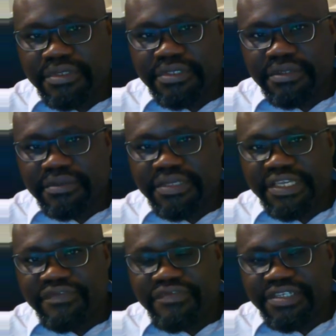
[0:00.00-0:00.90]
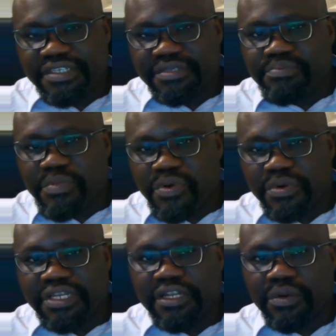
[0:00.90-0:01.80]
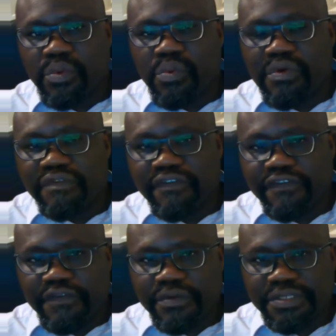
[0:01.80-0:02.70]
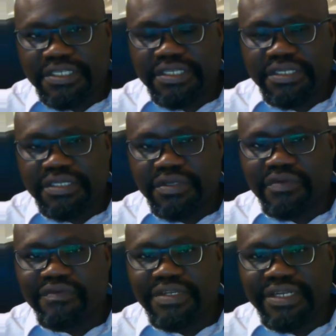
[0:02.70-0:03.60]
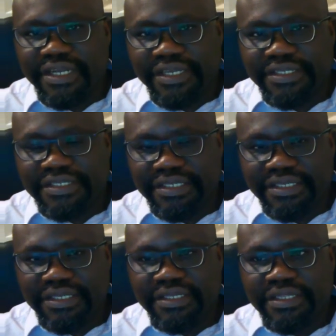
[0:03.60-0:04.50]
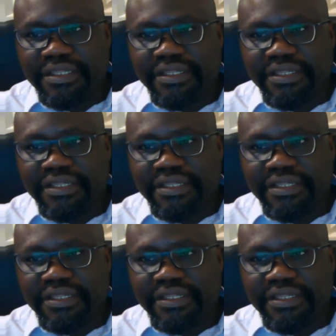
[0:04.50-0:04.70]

So if it is more than 140/90,